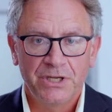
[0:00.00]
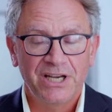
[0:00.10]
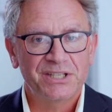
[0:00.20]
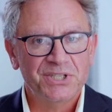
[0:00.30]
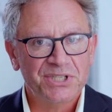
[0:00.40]

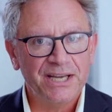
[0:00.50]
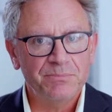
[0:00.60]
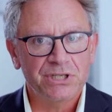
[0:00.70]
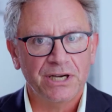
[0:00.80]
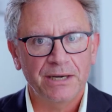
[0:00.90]
At the same
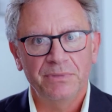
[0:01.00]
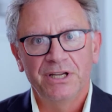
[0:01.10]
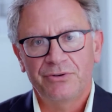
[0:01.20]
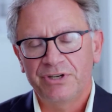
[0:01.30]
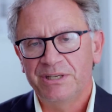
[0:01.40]
time,
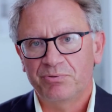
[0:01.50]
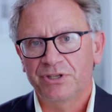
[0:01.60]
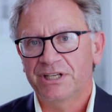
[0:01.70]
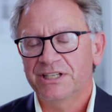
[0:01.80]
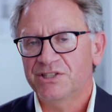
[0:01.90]
3D
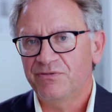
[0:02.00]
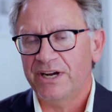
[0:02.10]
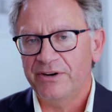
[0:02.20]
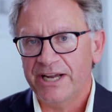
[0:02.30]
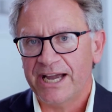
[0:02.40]
printing is
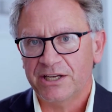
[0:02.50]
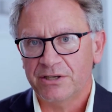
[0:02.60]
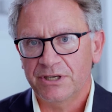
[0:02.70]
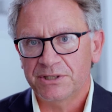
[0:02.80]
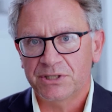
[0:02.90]
very
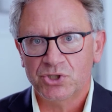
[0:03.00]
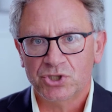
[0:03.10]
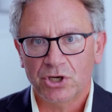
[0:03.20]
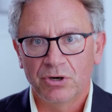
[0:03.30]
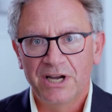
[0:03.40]
accurate.
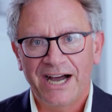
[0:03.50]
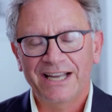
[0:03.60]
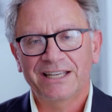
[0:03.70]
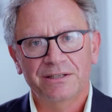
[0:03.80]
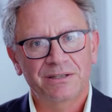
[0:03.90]
So I
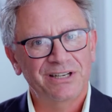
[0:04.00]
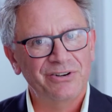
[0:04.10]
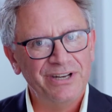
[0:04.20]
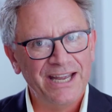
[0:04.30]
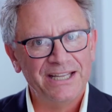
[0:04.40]
can
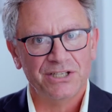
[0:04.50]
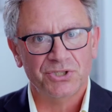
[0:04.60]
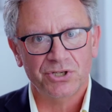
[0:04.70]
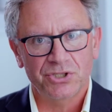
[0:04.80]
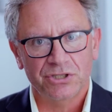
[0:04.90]
create a
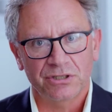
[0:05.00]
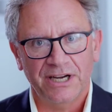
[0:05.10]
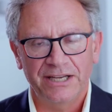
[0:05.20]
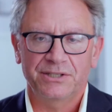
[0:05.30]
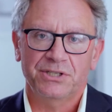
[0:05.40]
surgical
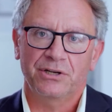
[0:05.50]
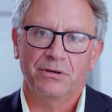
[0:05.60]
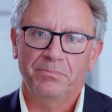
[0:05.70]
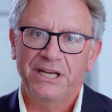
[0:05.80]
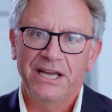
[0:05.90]
guide that's going to
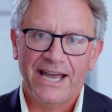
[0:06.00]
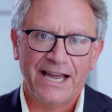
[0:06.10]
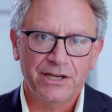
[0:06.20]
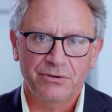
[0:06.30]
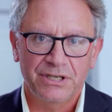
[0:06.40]
be
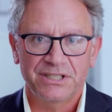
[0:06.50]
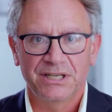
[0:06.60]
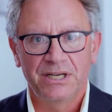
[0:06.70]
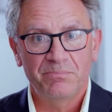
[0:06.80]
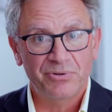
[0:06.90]
accurate,
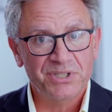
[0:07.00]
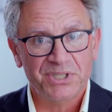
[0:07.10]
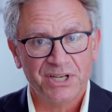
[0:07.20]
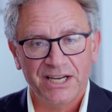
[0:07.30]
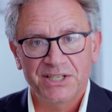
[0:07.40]

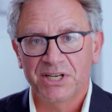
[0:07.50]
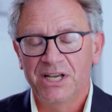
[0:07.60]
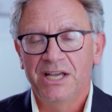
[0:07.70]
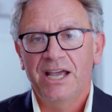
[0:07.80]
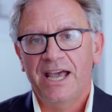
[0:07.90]
precise,
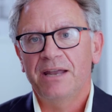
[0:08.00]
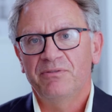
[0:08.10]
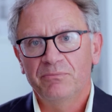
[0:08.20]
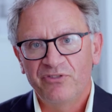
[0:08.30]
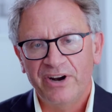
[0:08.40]

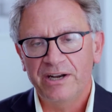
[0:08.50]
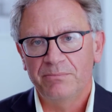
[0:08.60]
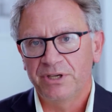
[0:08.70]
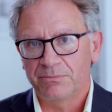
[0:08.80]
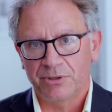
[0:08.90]
and very
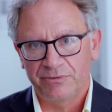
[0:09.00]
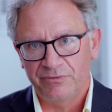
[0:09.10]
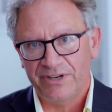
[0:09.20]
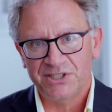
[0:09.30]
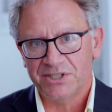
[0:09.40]
minimal
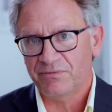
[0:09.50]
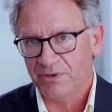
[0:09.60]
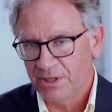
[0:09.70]
invasive.